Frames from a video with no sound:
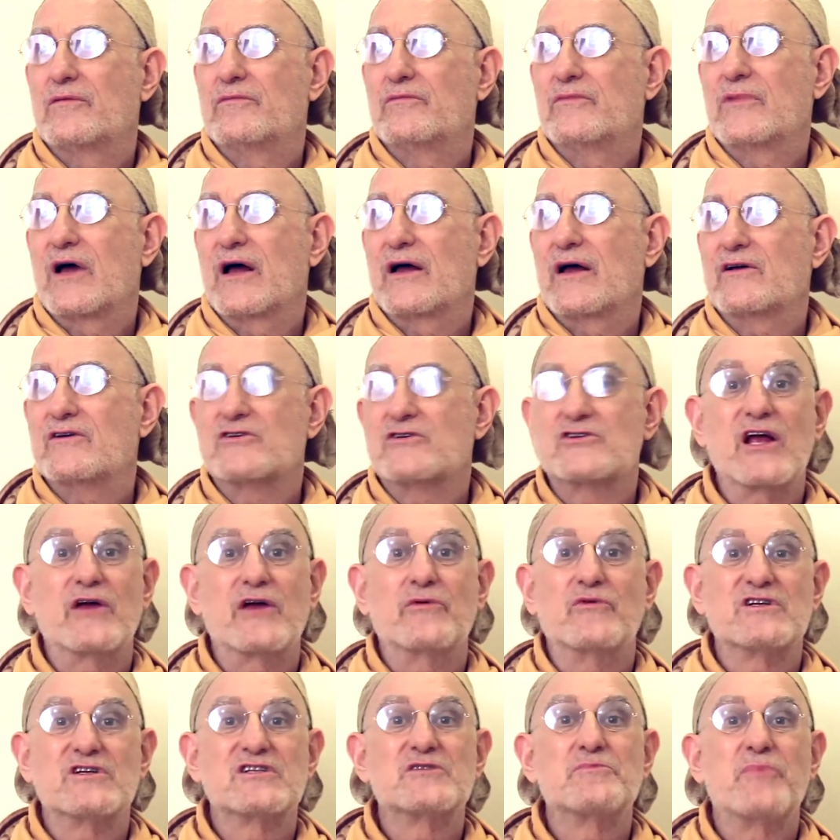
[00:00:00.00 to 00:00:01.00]
how you say,
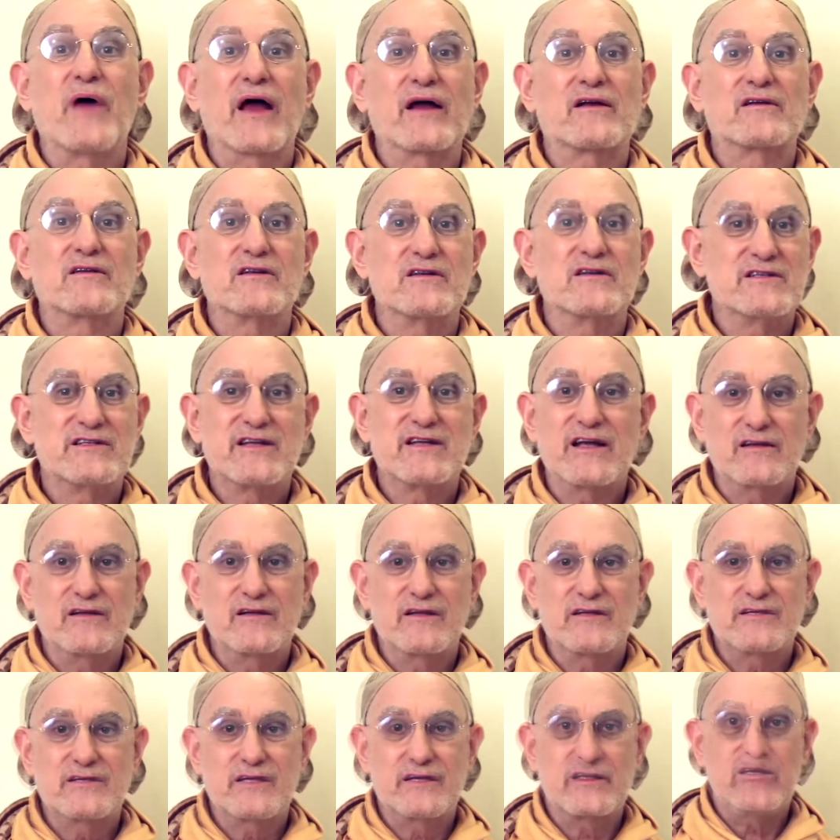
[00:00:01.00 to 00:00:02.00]
respect and
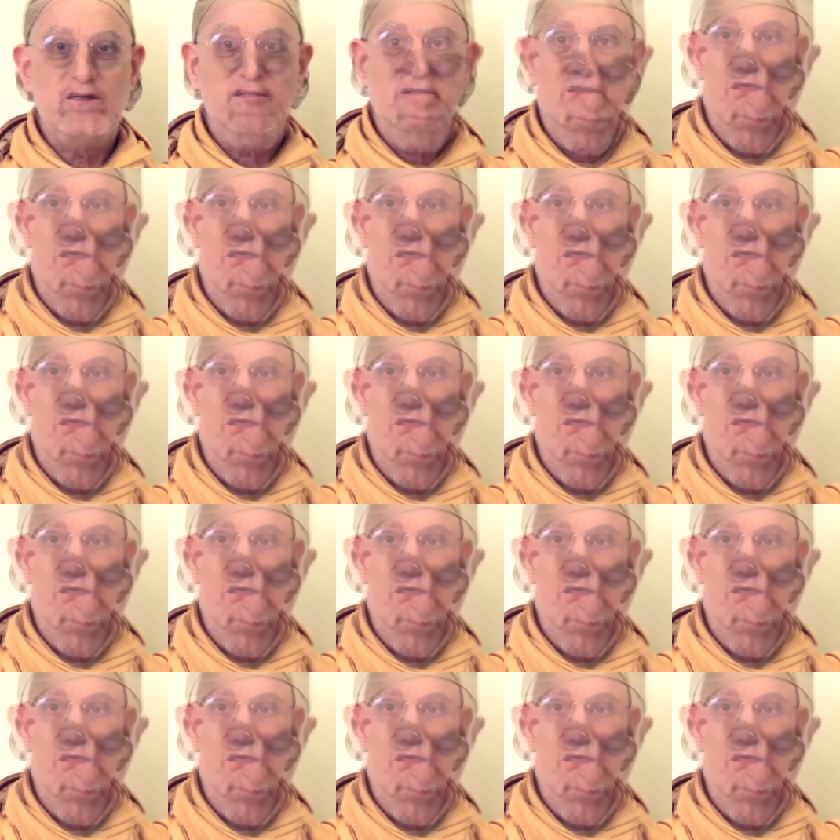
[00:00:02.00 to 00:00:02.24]
dignity.